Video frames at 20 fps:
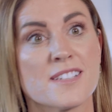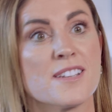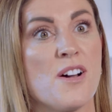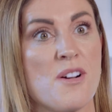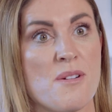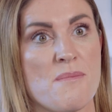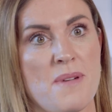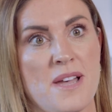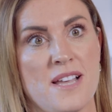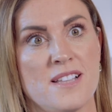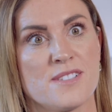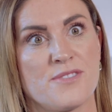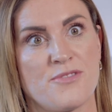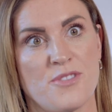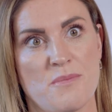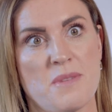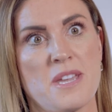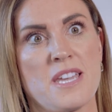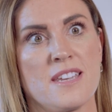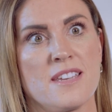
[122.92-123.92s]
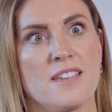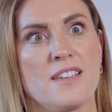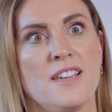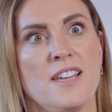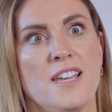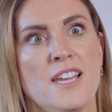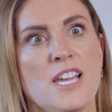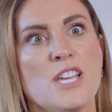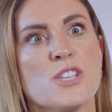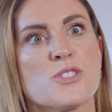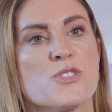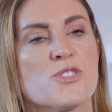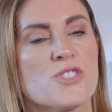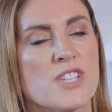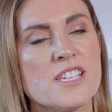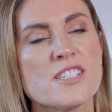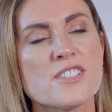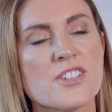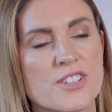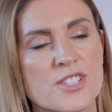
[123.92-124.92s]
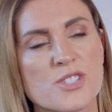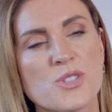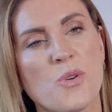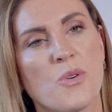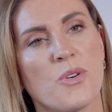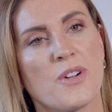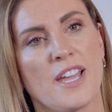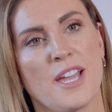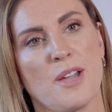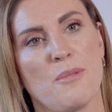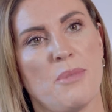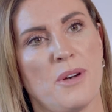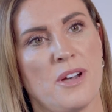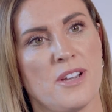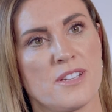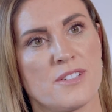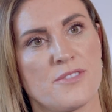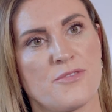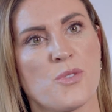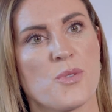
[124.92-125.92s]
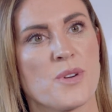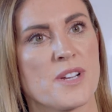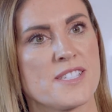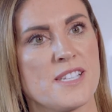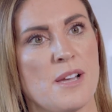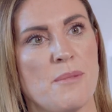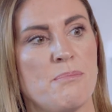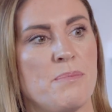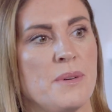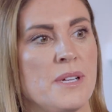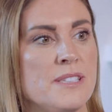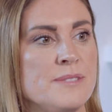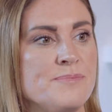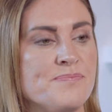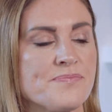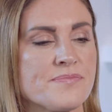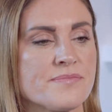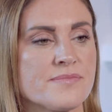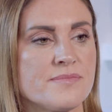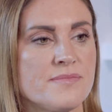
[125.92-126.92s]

alarm bells for me. So she started talking about, for example,